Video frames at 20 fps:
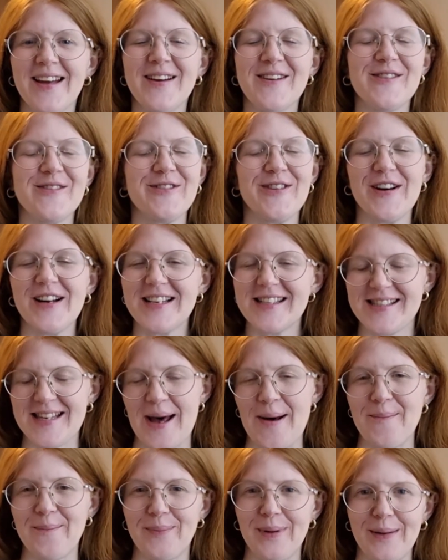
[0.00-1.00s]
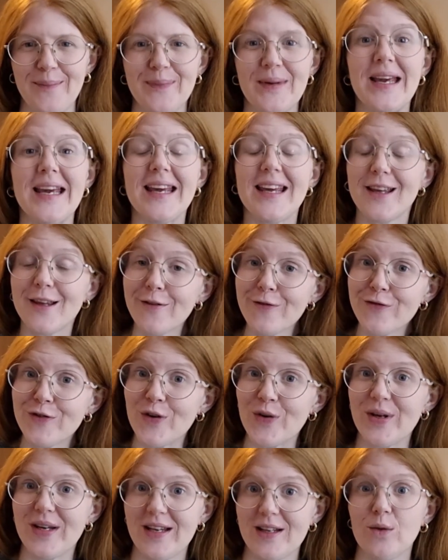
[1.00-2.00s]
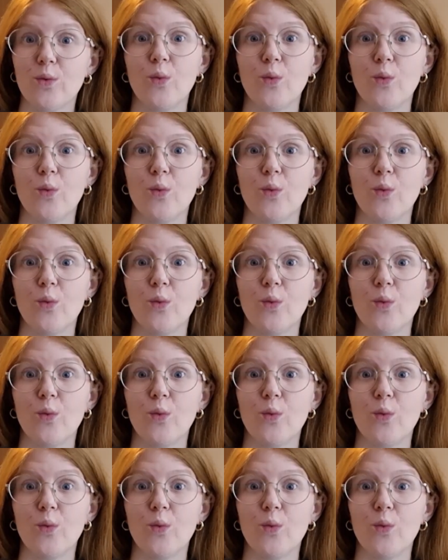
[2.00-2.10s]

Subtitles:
For example, if you eat